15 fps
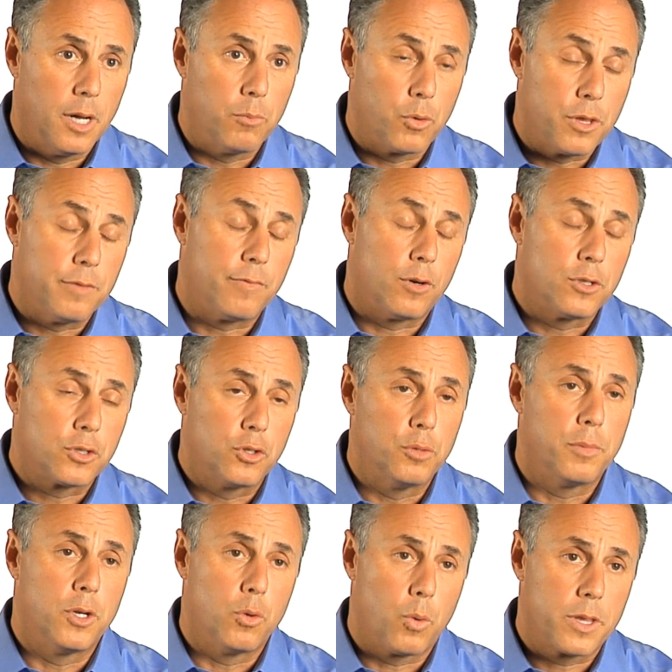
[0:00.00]
We're the first
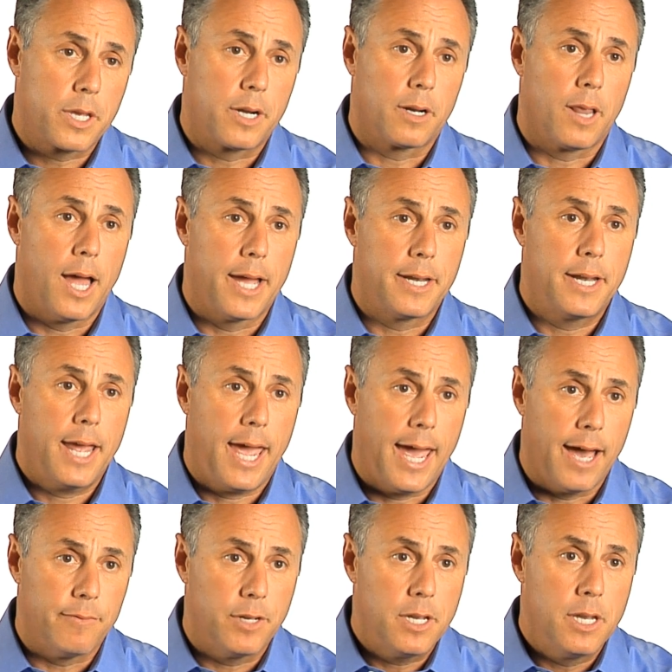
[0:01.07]
group in North Carolina to
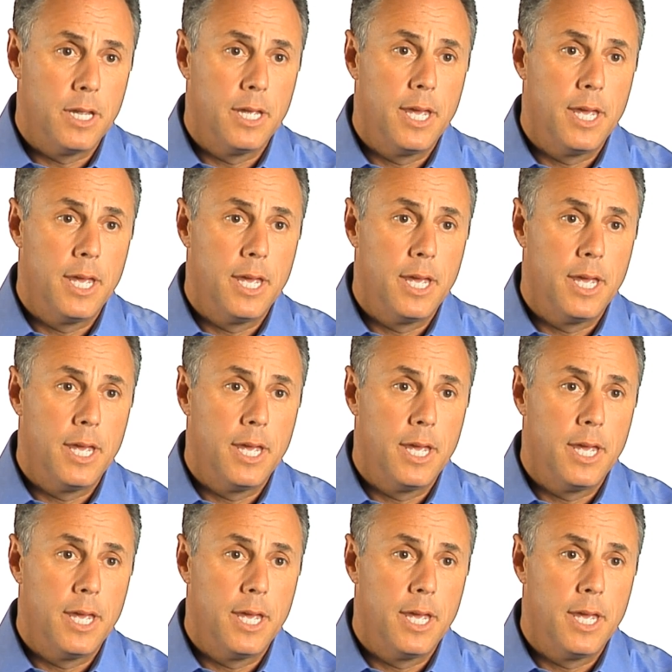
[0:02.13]
have it,